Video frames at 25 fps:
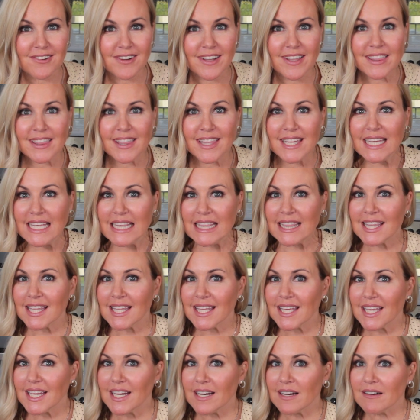I think
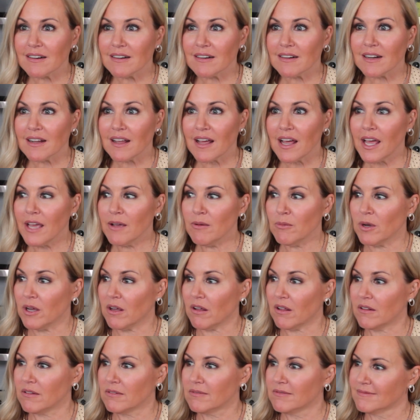that I
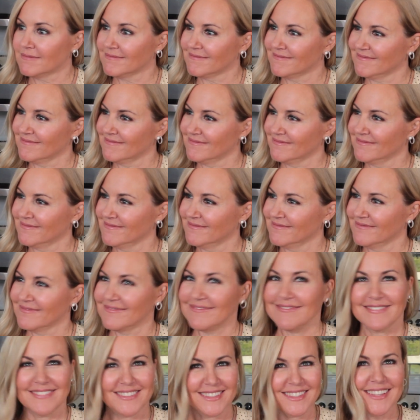will.
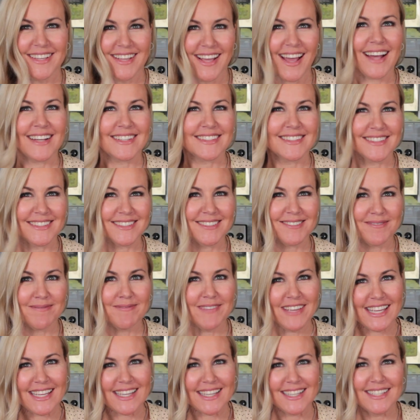Yeah,
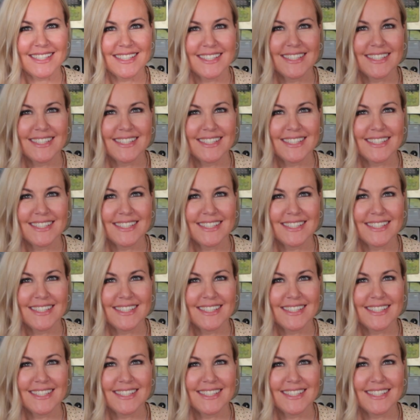me.